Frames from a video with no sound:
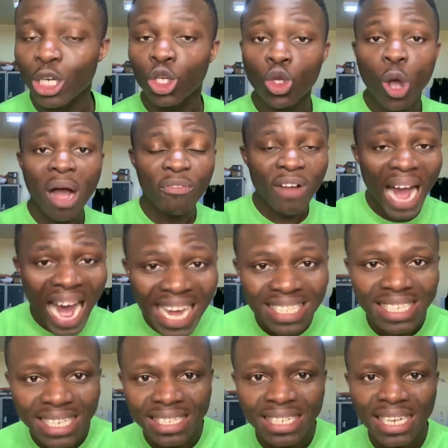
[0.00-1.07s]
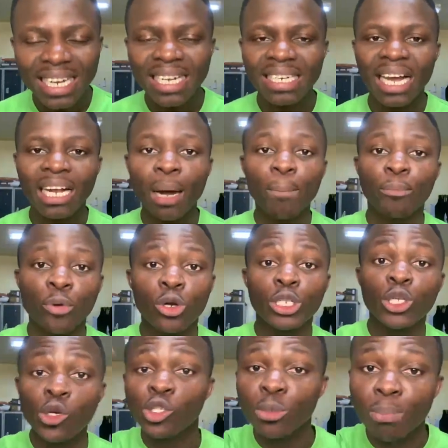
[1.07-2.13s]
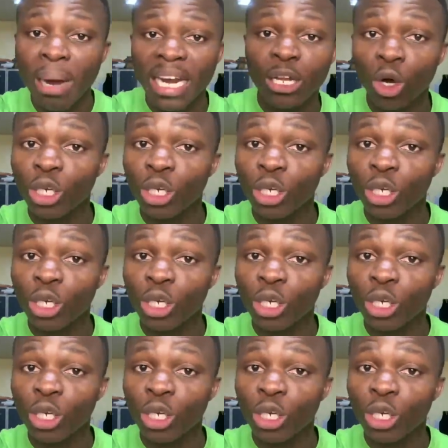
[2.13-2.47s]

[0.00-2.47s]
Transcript: You have assets that can produce money